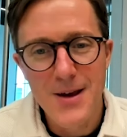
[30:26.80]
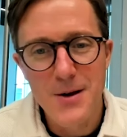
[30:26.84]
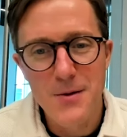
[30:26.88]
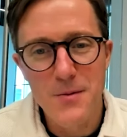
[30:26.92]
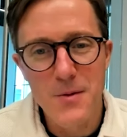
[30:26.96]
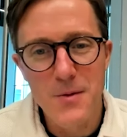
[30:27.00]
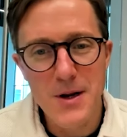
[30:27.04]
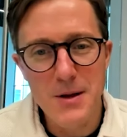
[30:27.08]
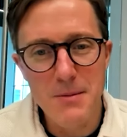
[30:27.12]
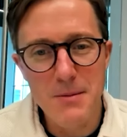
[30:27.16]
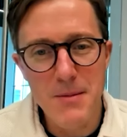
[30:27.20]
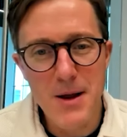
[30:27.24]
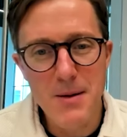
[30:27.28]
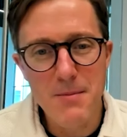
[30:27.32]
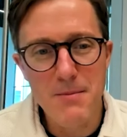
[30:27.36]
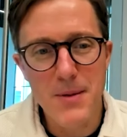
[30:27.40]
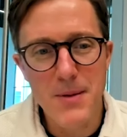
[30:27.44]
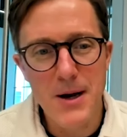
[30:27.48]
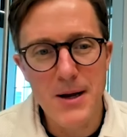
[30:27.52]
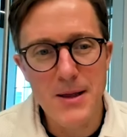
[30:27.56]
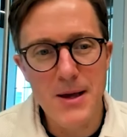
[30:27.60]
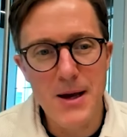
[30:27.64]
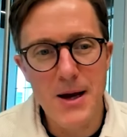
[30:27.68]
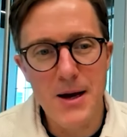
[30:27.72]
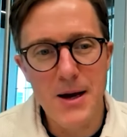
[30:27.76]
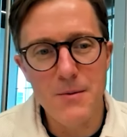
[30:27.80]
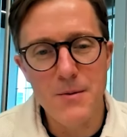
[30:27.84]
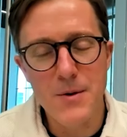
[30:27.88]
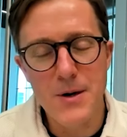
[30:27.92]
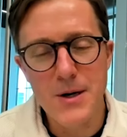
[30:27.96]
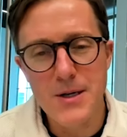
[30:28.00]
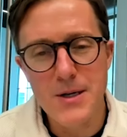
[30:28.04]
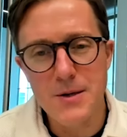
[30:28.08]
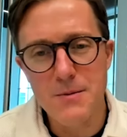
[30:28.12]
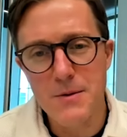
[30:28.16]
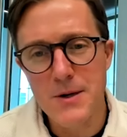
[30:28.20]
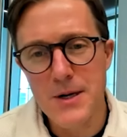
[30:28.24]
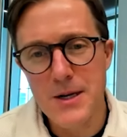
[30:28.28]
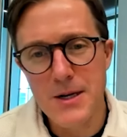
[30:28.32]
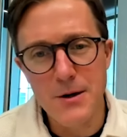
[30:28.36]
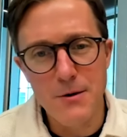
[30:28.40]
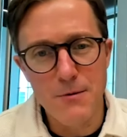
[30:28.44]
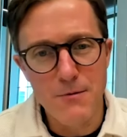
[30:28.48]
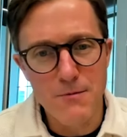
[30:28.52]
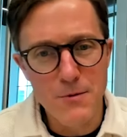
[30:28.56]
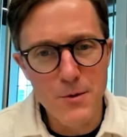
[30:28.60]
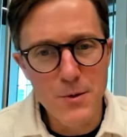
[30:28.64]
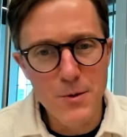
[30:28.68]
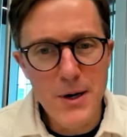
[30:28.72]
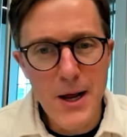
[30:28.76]
What he meant by that was we need to
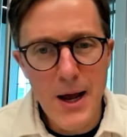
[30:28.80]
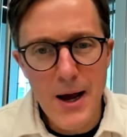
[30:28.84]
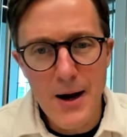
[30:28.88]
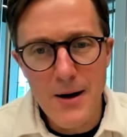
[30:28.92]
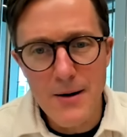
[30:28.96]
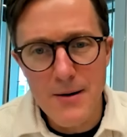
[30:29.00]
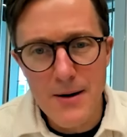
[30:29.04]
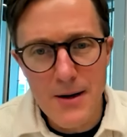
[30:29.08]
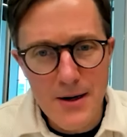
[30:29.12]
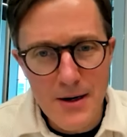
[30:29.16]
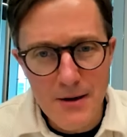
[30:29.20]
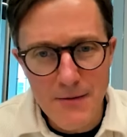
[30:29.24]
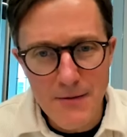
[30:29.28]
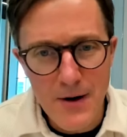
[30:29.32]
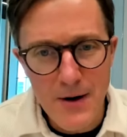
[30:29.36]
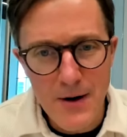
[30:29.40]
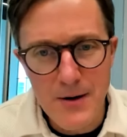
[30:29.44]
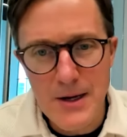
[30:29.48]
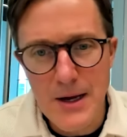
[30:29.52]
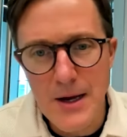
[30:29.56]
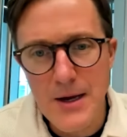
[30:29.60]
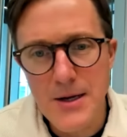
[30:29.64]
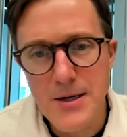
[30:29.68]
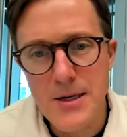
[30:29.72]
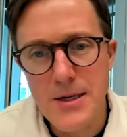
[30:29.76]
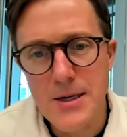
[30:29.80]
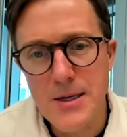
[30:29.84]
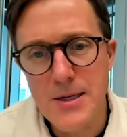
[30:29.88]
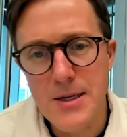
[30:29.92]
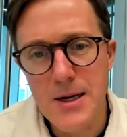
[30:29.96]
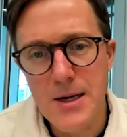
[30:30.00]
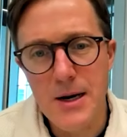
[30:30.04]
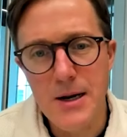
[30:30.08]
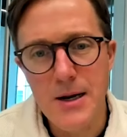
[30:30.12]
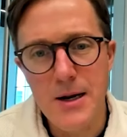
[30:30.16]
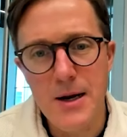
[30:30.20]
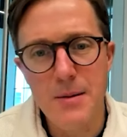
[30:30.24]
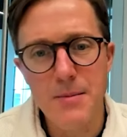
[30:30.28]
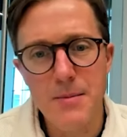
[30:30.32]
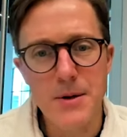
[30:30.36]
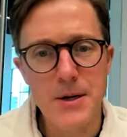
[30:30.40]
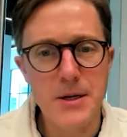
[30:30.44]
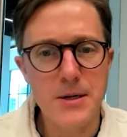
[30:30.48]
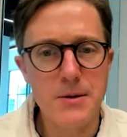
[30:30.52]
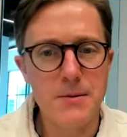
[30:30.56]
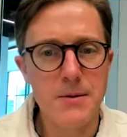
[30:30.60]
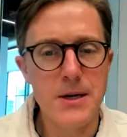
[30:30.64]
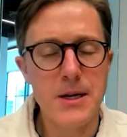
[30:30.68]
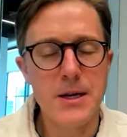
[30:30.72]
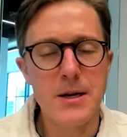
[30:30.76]
root out any variation inside of
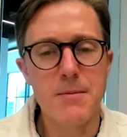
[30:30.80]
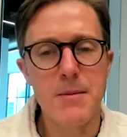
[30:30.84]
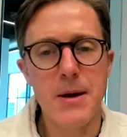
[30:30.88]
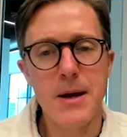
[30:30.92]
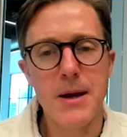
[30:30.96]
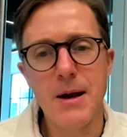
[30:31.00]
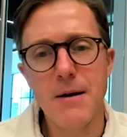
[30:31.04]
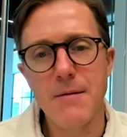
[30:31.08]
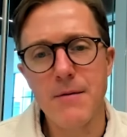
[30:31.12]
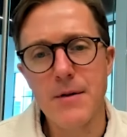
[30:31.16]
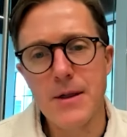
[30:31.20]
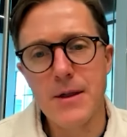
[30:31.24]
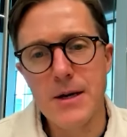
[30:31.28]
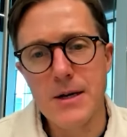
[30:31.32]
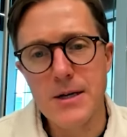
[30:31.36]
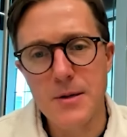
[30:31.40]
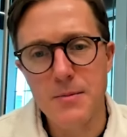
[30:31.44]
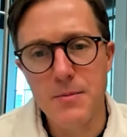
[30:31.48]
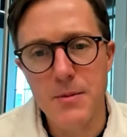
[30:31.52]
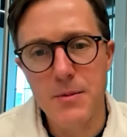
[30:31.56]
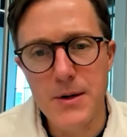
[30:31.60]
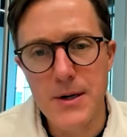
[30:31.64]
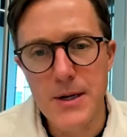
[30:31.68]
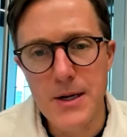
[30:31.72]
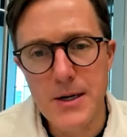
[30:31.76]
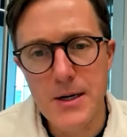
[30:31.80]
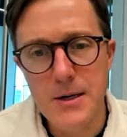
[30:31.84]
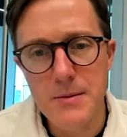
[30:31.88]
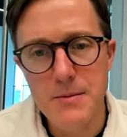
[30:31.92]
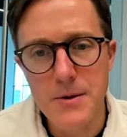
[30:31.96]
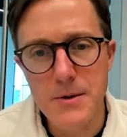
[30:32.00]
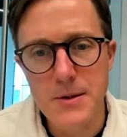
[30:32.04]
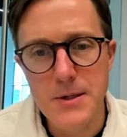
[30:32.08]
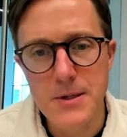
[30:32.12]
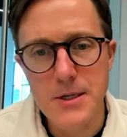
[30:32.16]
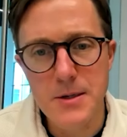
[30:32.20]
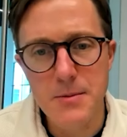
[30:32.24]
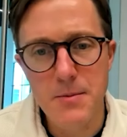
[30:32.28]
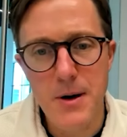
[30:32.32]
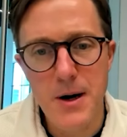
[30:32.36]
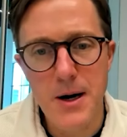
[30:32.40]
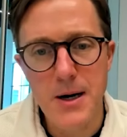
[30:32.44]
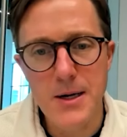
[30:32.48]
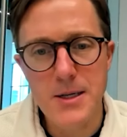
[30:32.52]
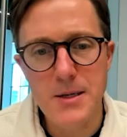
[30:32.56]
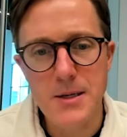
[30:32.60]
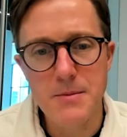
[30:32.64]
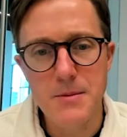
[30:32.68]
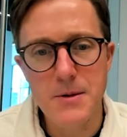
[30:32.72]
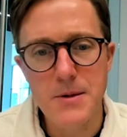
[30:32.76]
companies. We need to make everything as predictable as
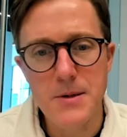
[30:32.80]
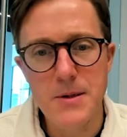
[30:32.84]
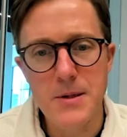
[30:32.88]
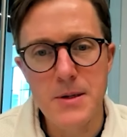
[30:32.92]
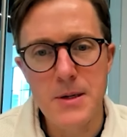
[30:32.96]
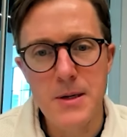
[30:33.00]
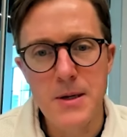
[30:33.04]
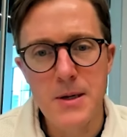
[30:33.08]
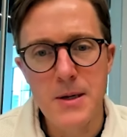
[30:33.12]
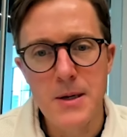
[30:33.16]
possible.